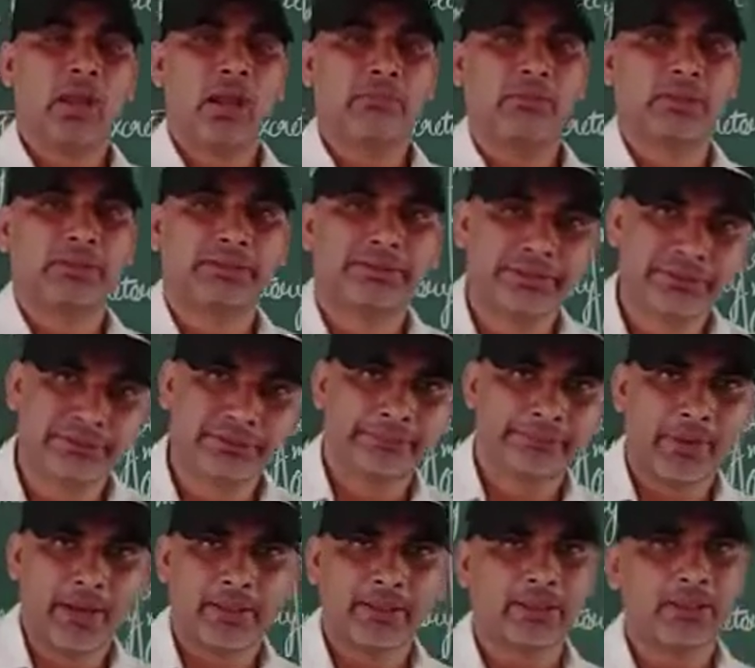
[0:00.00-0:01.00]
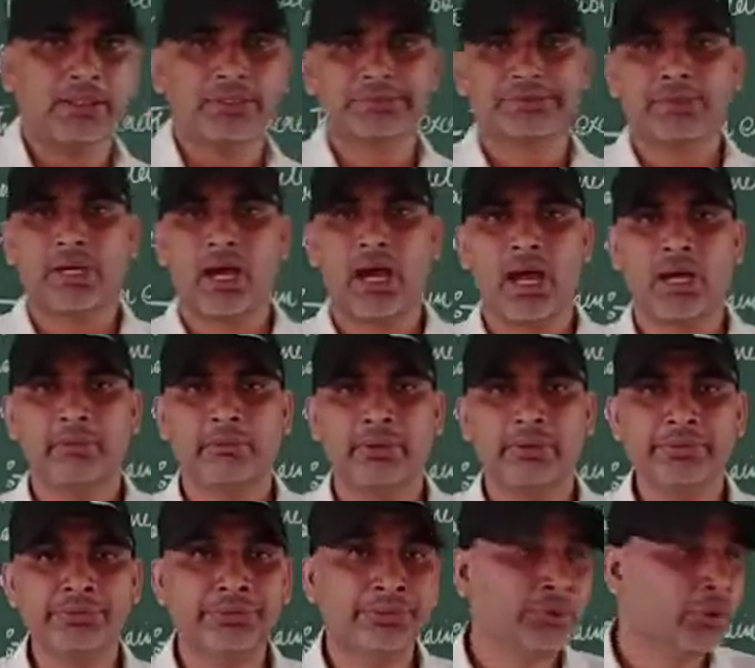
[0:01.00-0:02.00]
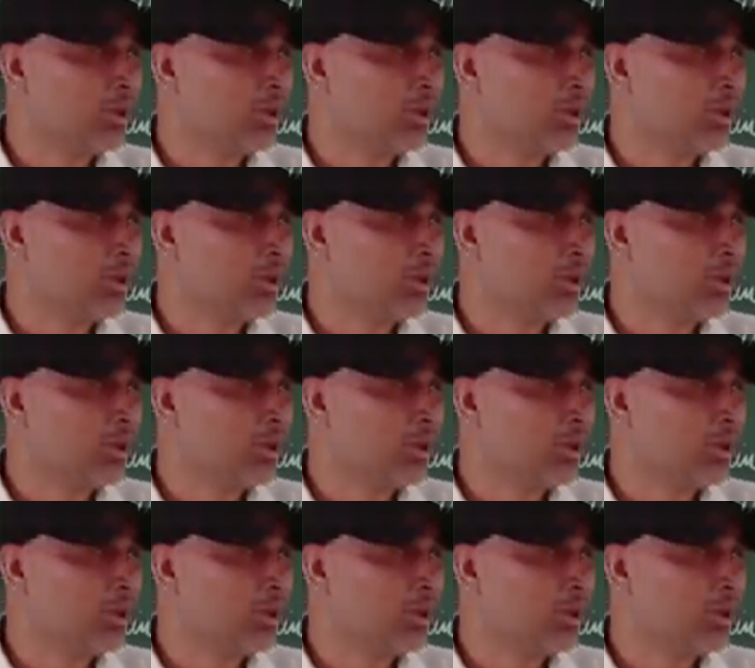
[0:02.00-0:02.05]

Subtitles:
mammals is the finally is the higher ones.